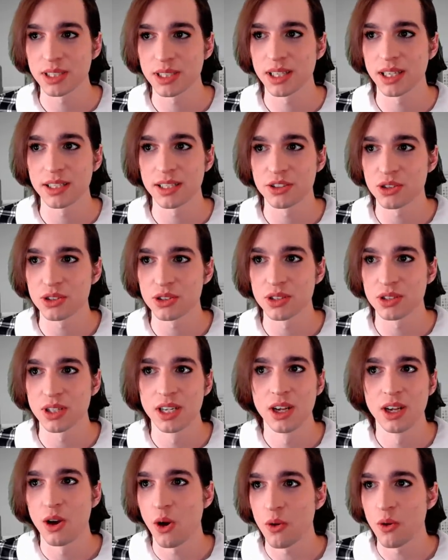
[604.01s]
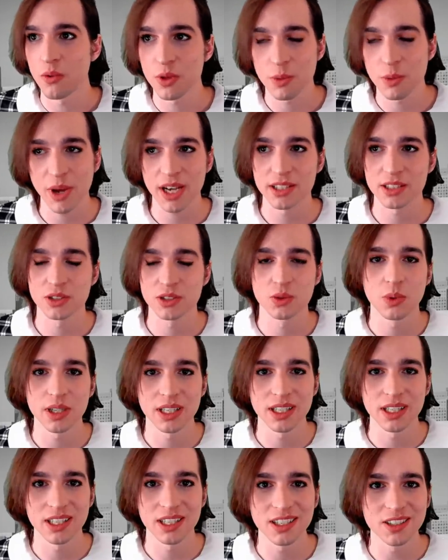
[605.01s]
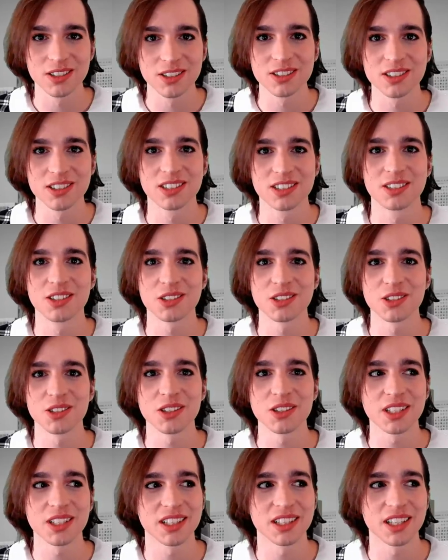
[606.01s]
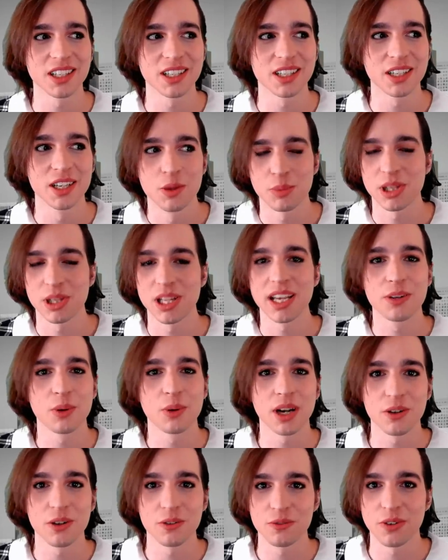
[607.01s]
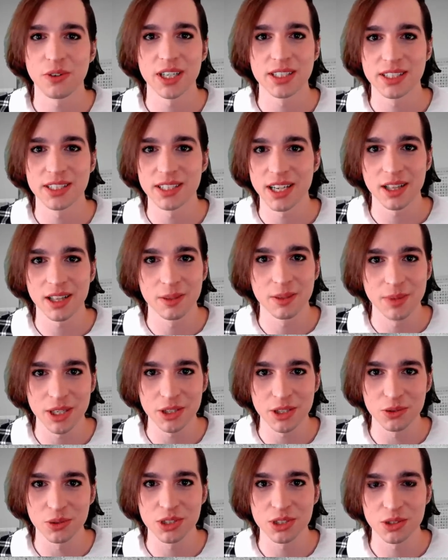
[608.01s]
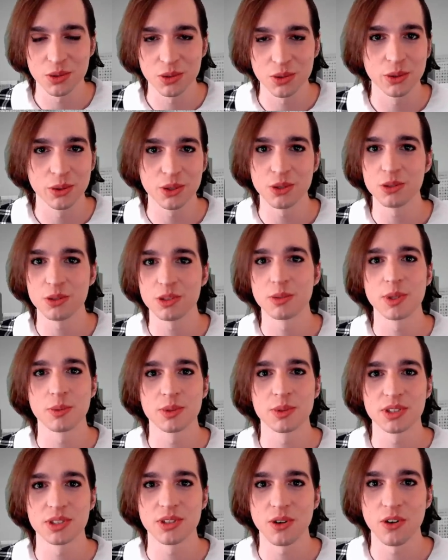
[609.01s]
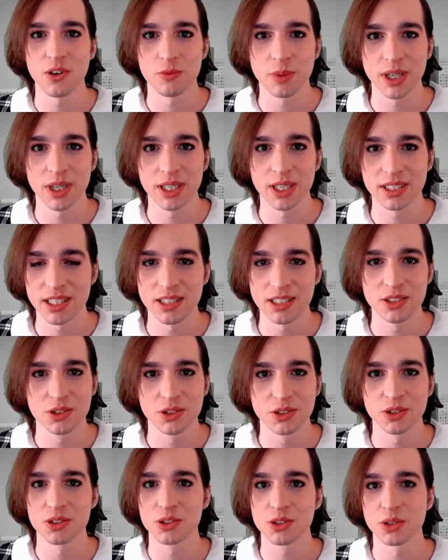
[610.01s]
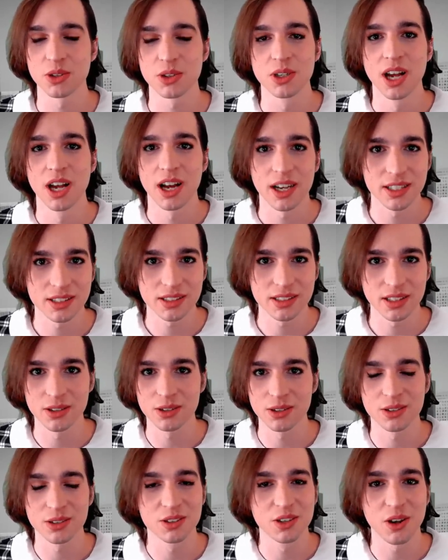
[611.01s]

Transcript: Like just over the past twenty years, just look at like playground fights in elementary school used to be resolved by teachers or high or,